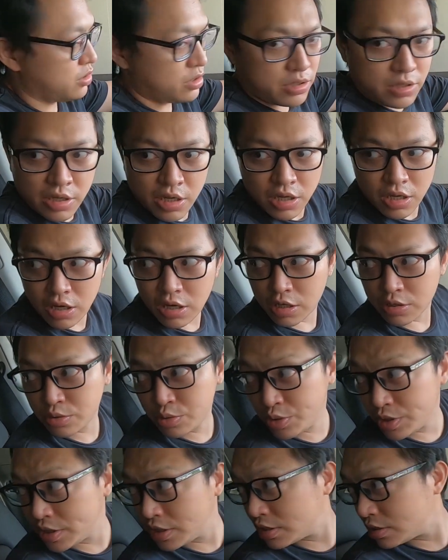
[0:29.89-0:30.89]
the
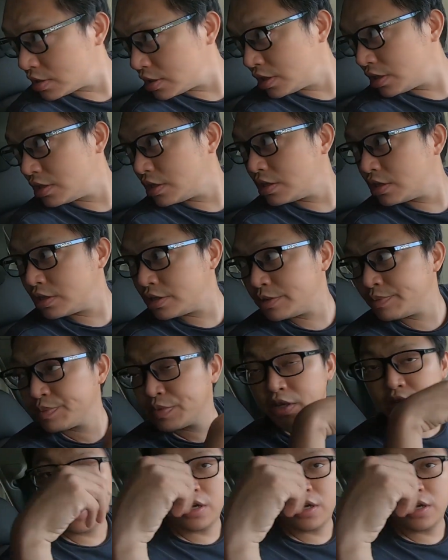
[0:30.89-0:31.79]
tweeter here,